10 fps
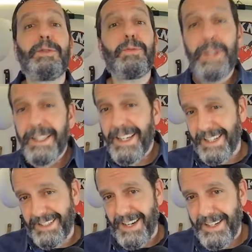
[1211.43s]
really
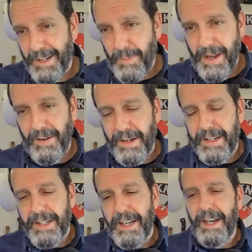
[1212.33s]
excited about.
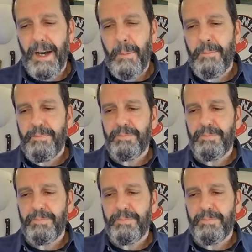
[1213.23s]
Um,